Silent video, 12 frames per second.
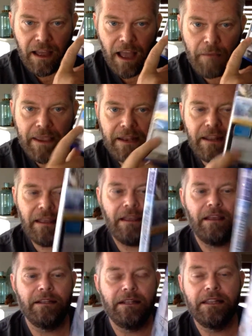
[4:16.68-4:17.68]
I mean,
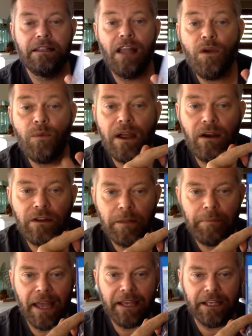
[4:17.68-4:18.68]
nowhere on
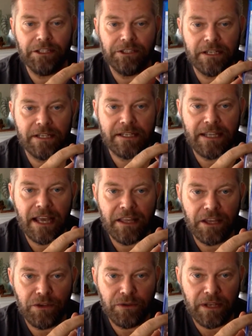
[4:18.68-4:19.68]
the package does it say
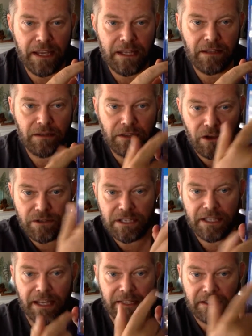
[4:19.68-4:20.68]
that you need
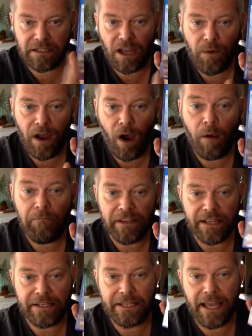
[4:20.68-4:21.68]
those things. Nowhere
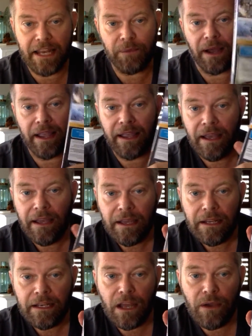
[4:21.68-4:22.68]
obvious, anyway.
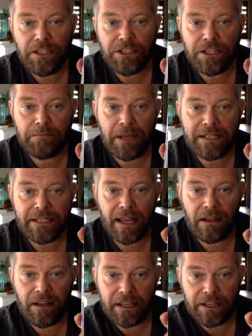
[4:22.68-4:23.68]
No, it just makes it
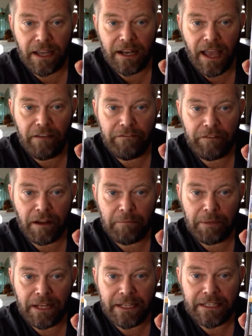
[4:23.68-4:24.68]
out like you're going to have
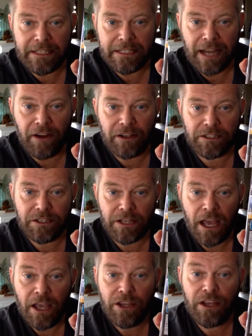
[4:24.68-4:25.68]
fun playing these
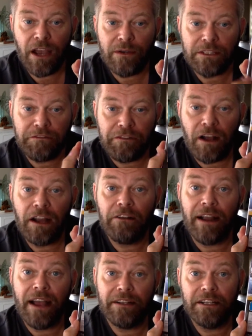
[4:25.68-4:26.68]
characters. You're going to fly
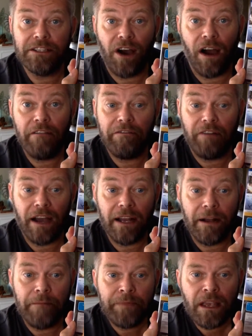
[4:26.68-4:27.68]
around in a TIE
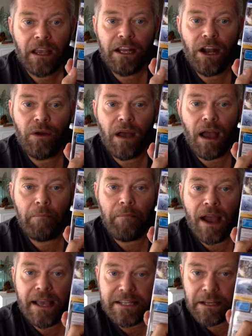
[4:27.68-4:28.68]
fighter. You know,
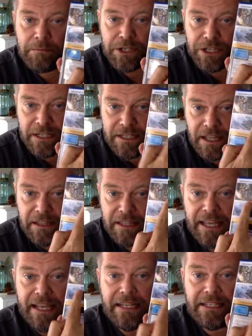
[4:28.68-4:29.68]
my assumption is that
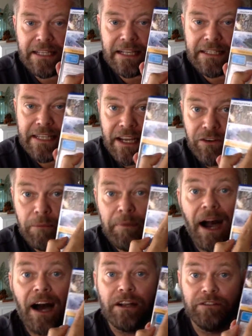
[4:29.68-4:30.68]
these things here are
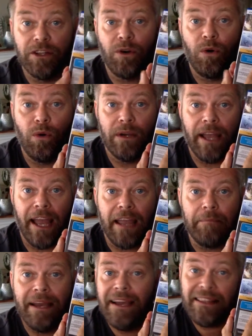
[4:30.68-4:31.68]
part of the core
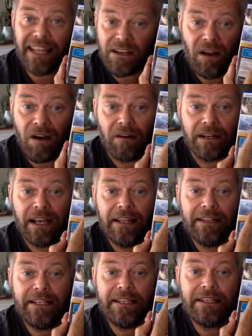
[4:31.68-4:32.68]
game. They're not.
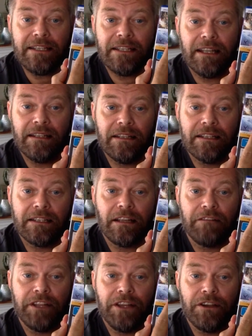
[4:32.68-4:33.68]
This is the
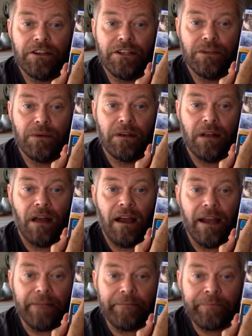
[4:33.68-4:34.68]
stuff that you can do
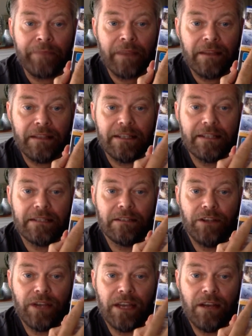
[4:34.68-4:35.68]
online. This,
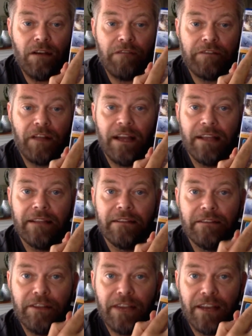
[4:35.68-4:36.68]
you cannot fly
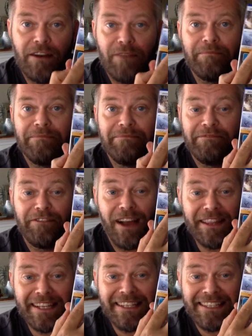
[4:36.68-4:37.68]

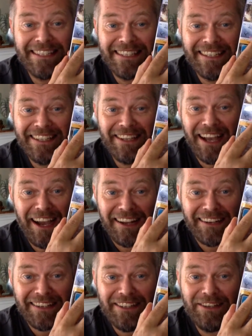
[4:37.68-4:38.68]
this. You
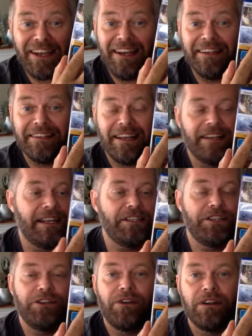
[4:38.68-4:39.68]
can't,
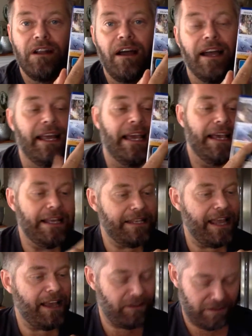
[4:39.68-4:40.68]
unless you're online.
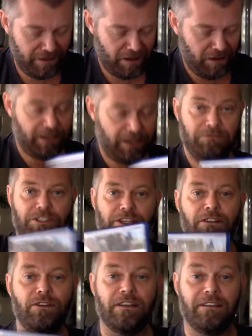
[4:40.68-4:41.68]
Now, I can show,
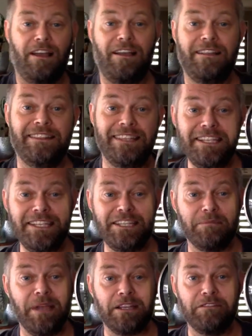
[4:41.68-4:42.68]
look, this is
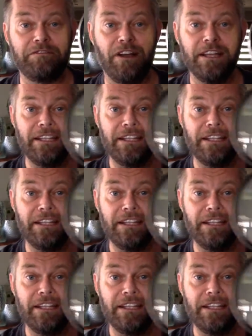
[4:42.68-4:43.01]
the magnifying